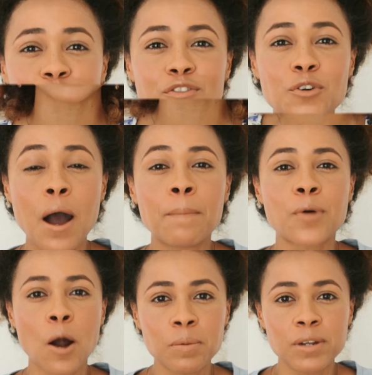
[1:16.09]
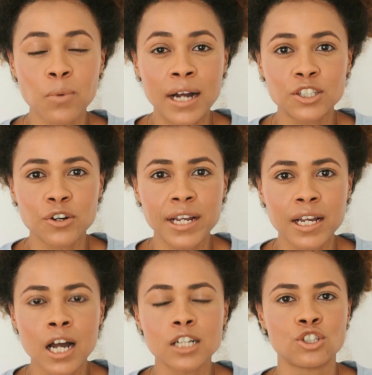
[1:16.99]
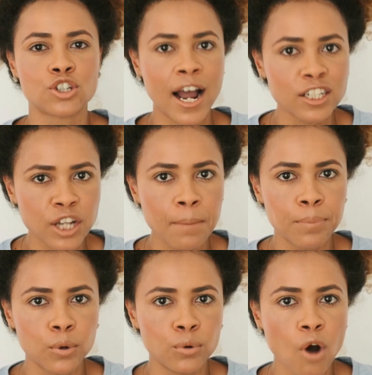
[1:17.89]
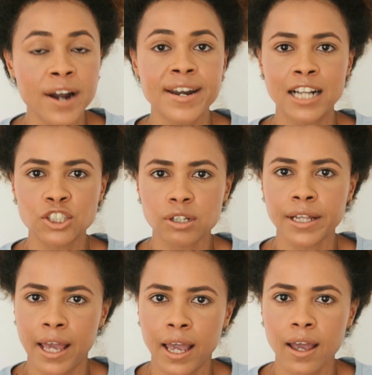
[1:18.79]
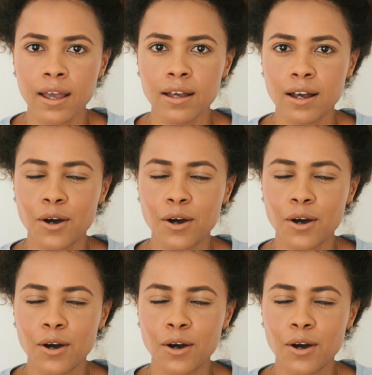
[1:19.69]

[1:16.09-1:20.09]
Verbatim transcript: Most of you are probably wondering, dry shampoo on natural hair?